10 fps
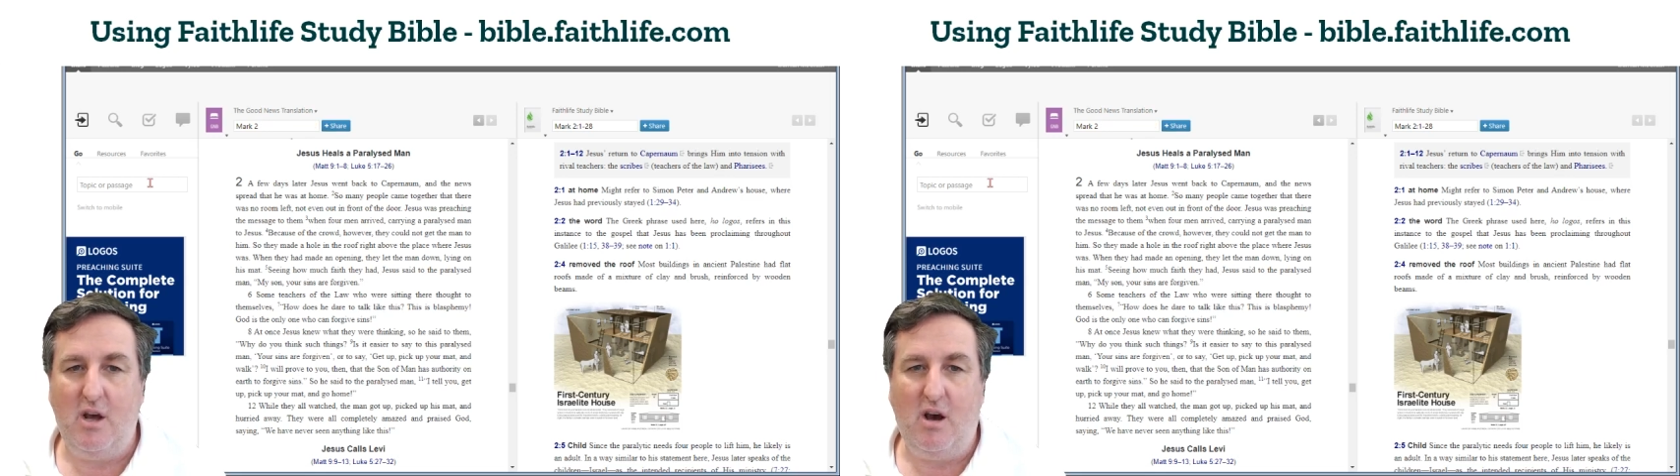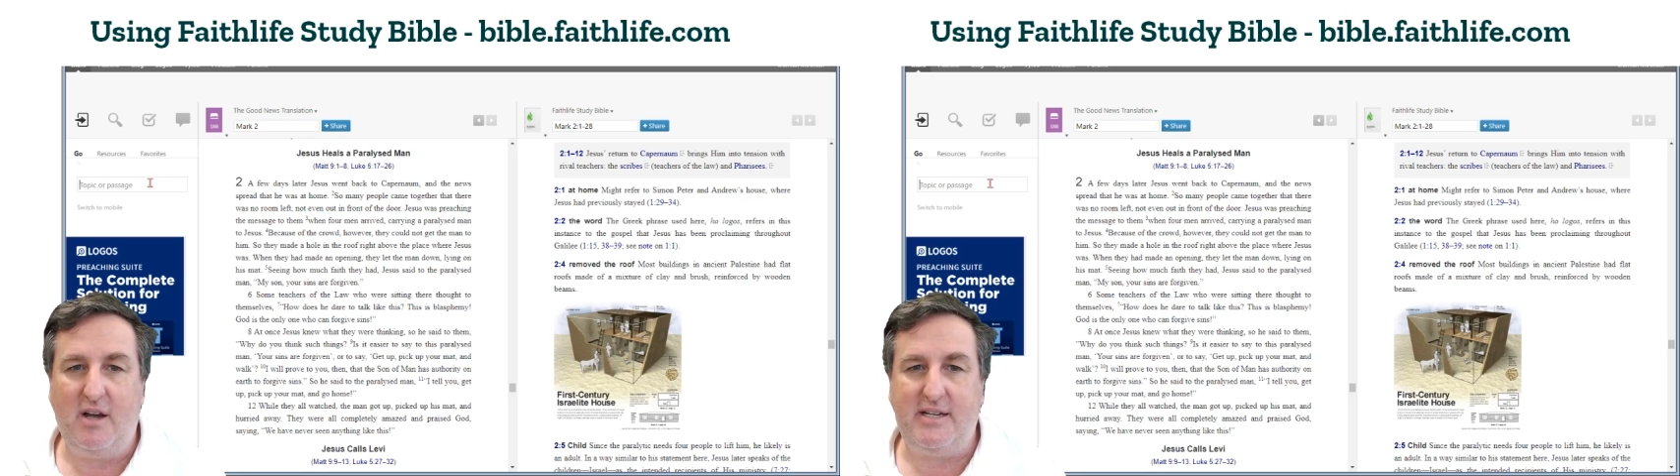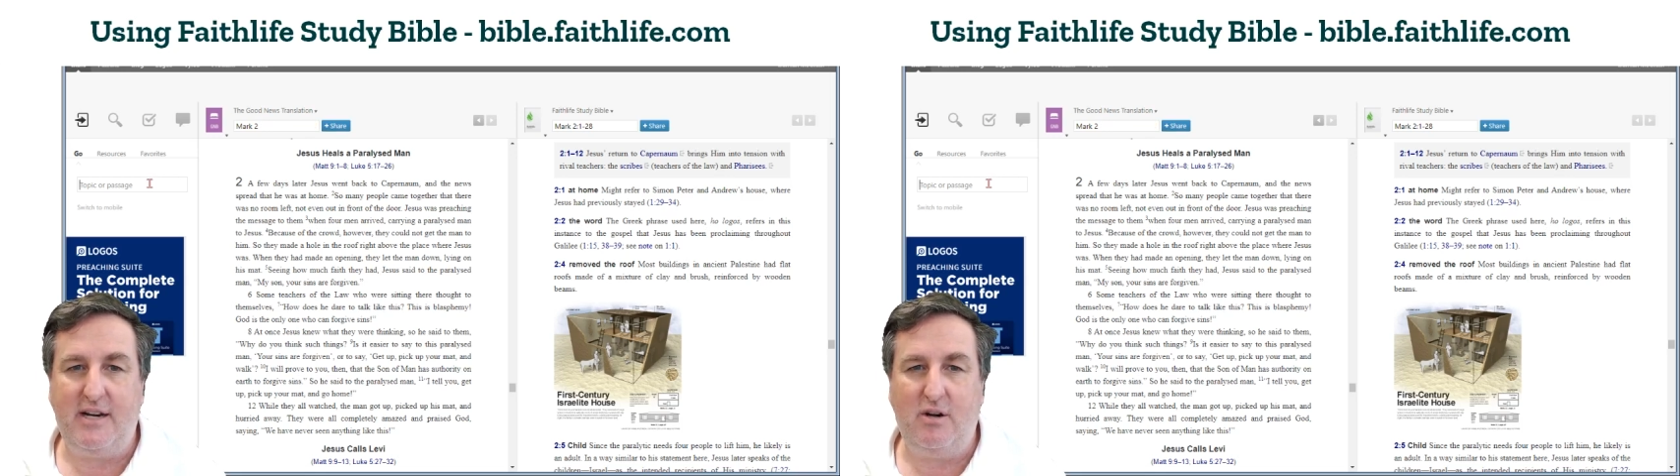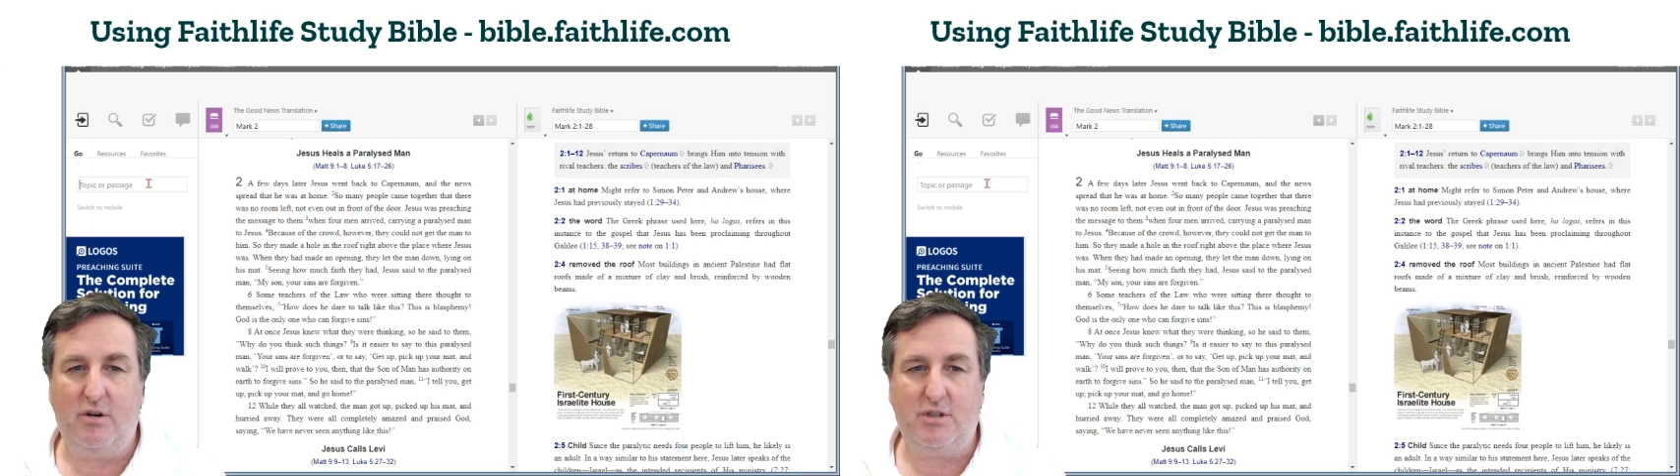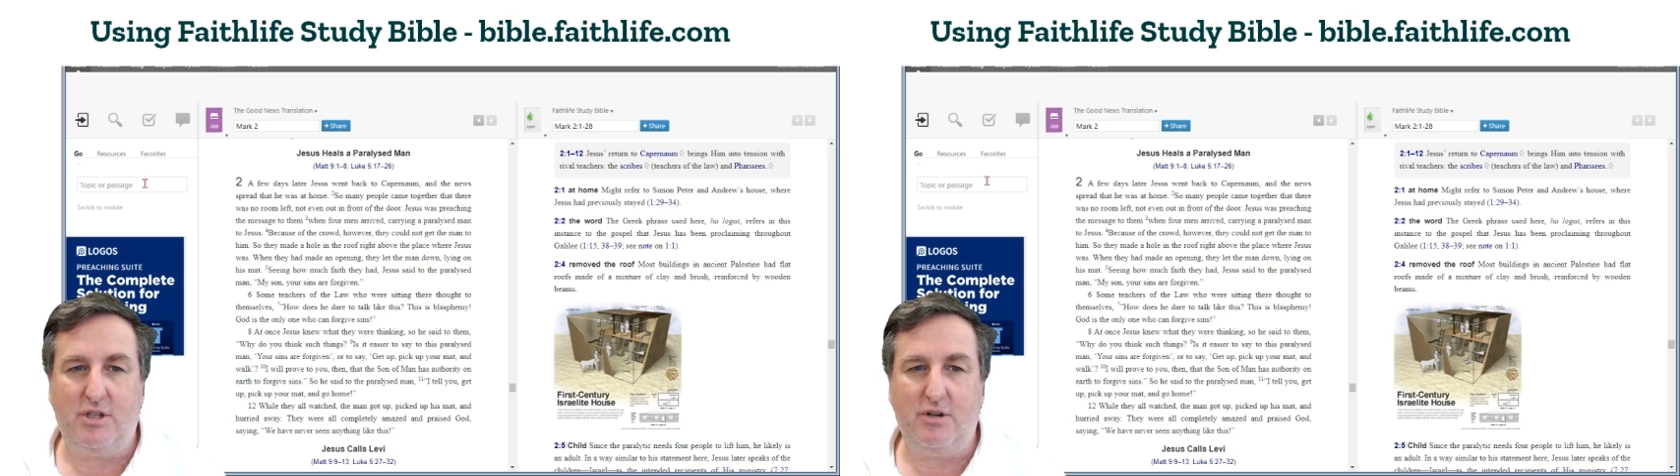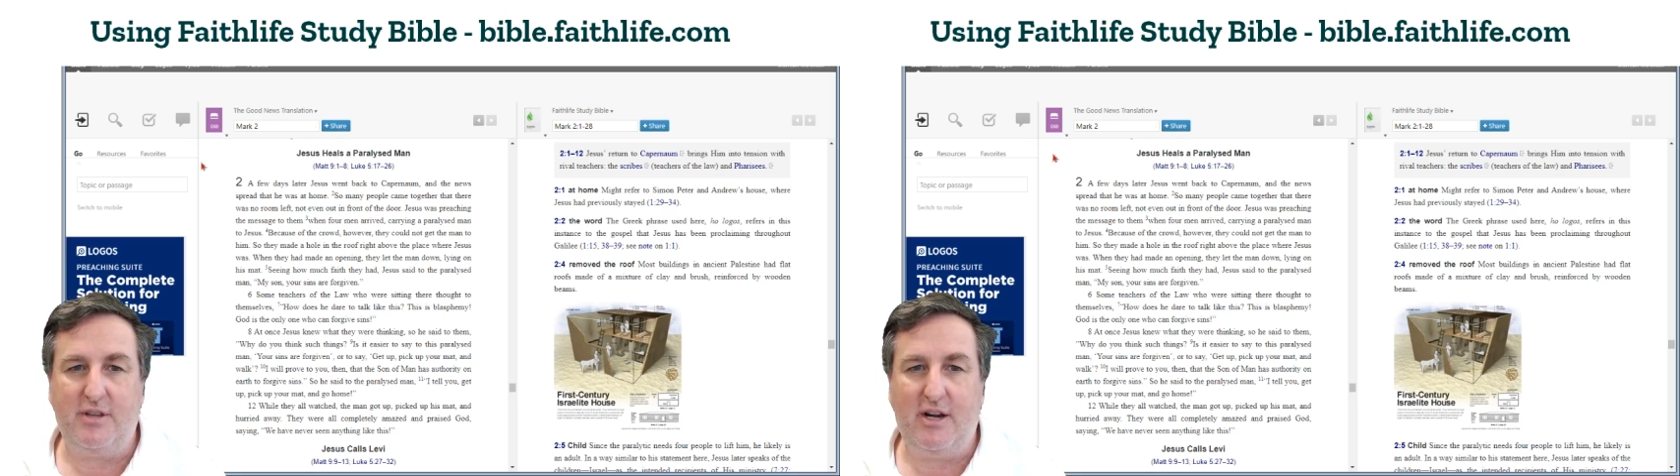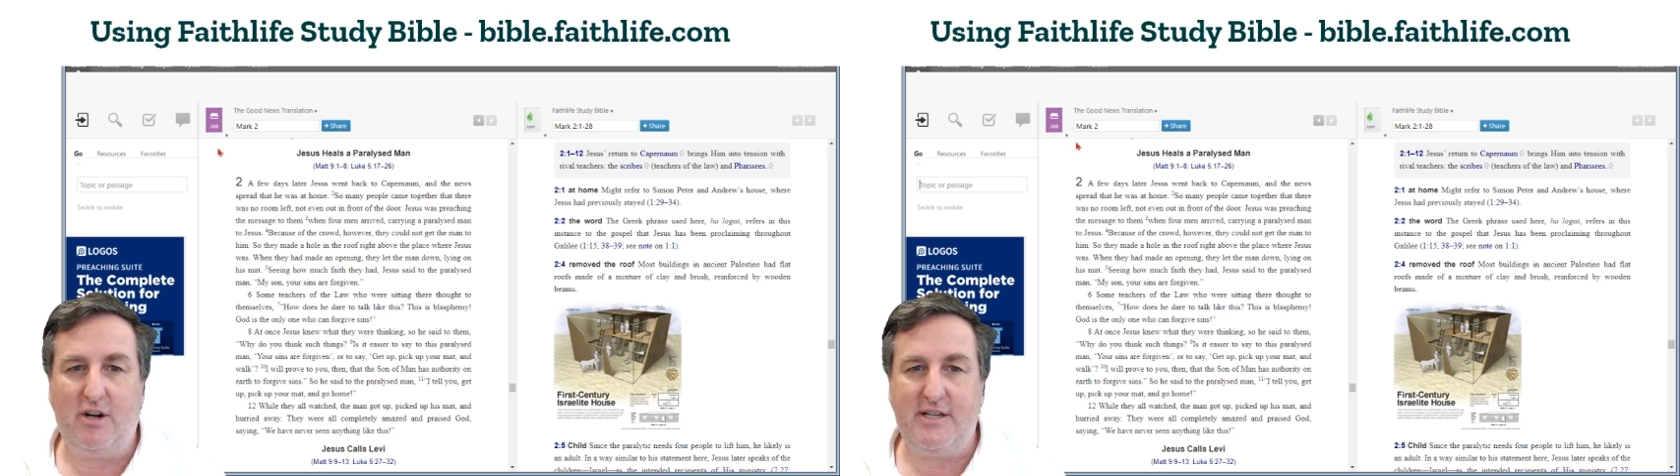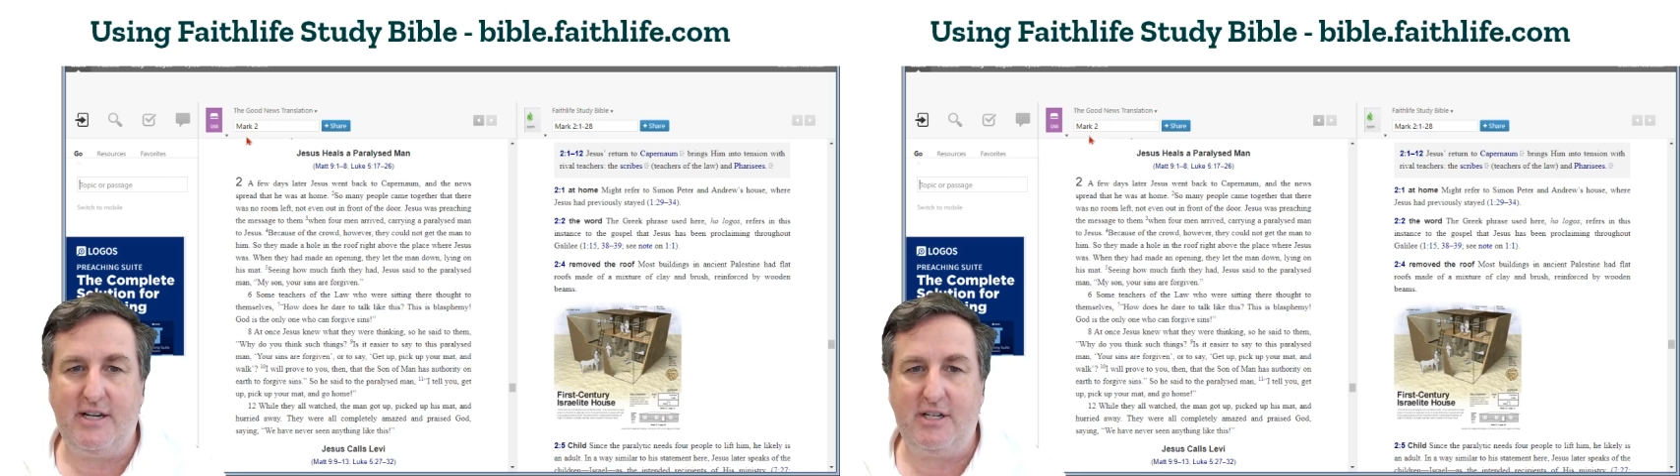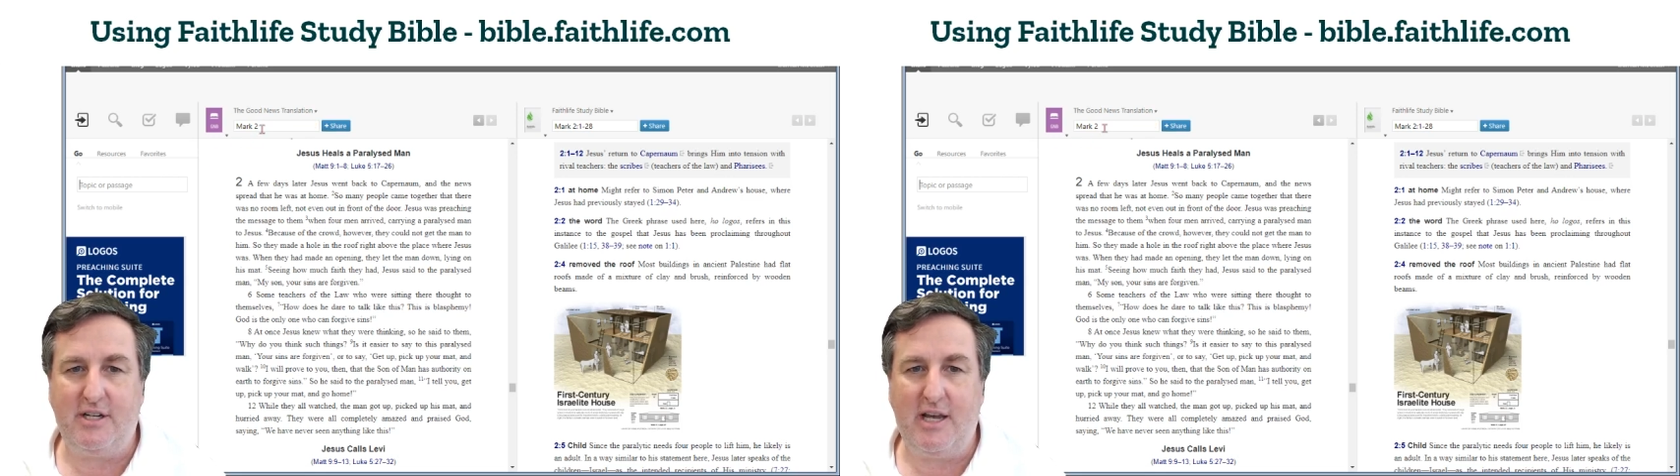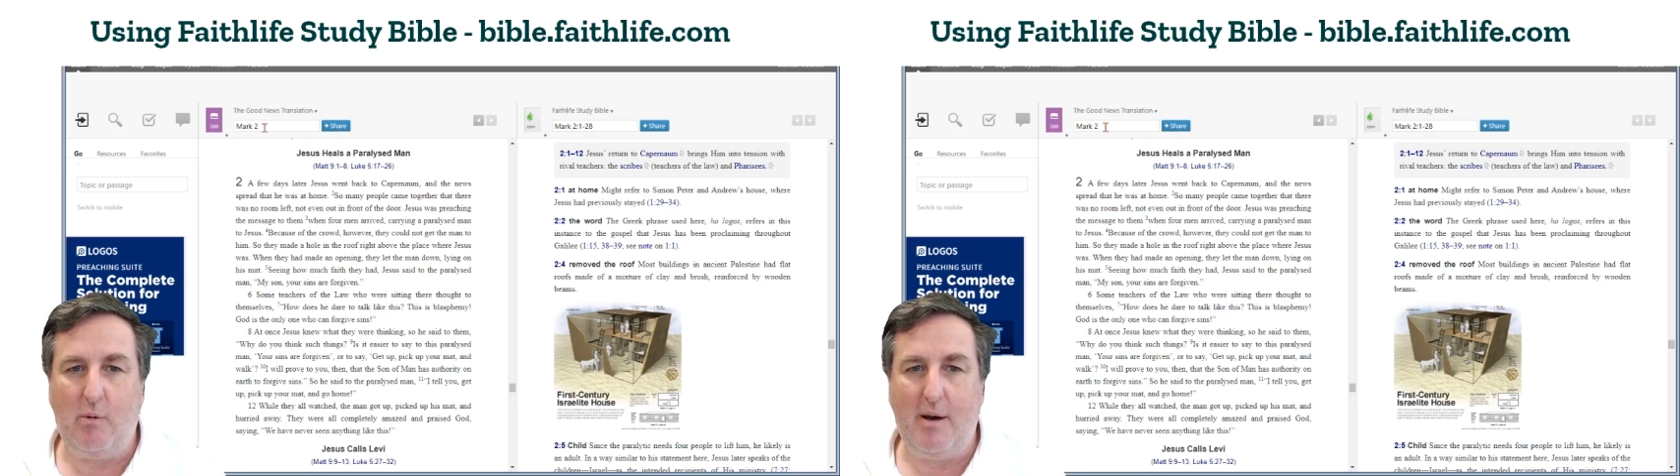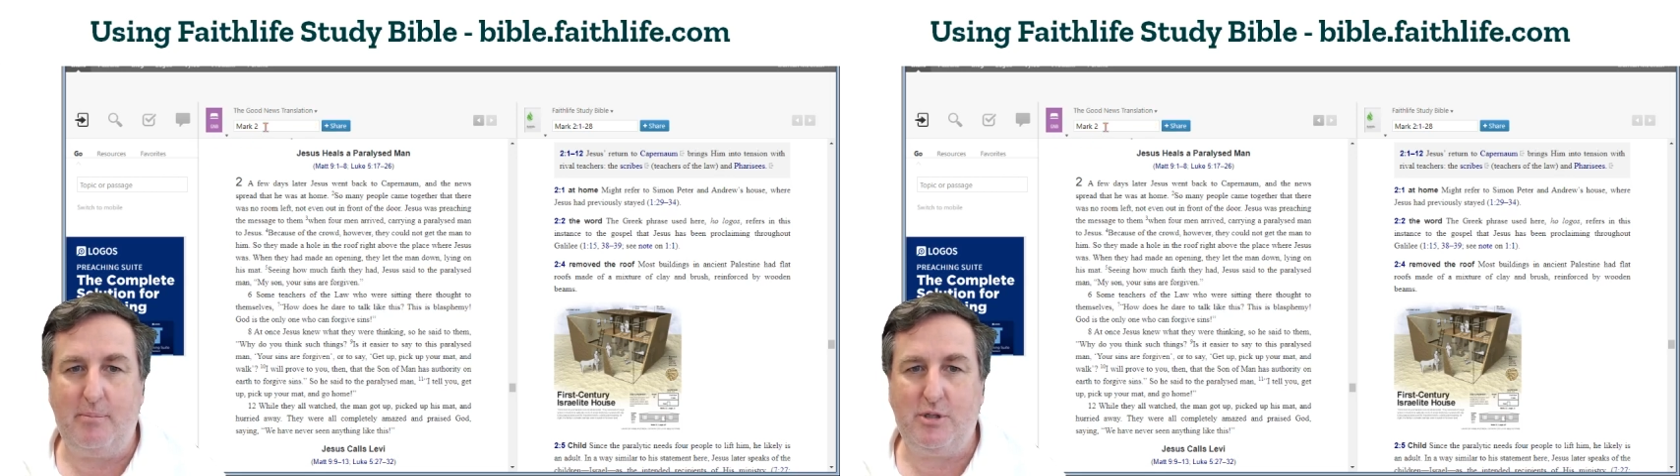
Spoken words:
I tend not to do that. I tend to go up